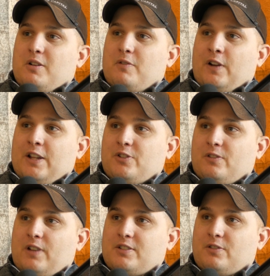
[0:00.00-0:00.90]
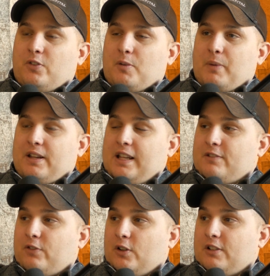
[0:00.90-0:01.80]
Financial advisor firm,
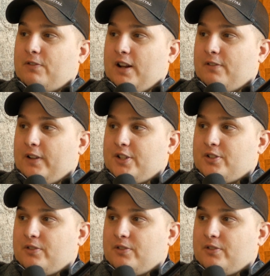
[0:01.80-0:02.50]
to find a financial